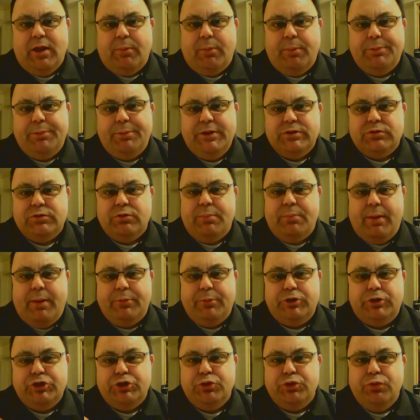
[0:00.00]
But please remember,
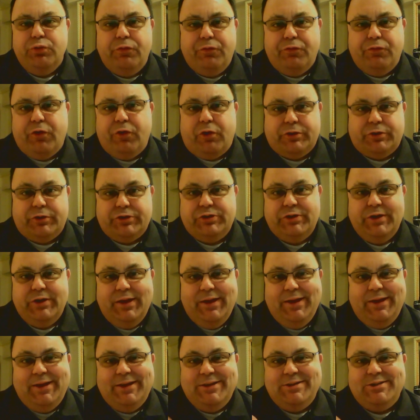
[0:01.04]
June 1st
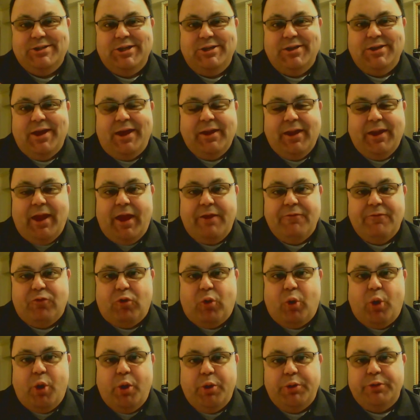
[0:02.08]
is the deadline for
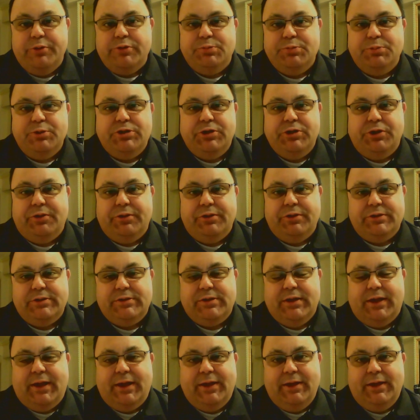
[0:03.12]
all those materials
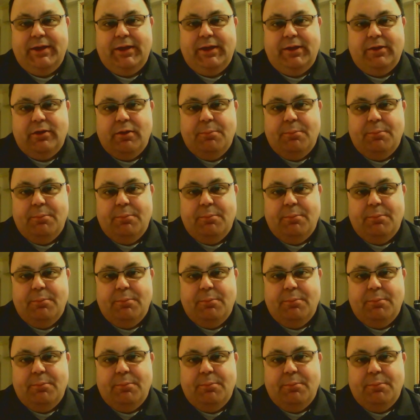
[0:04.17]
that I need.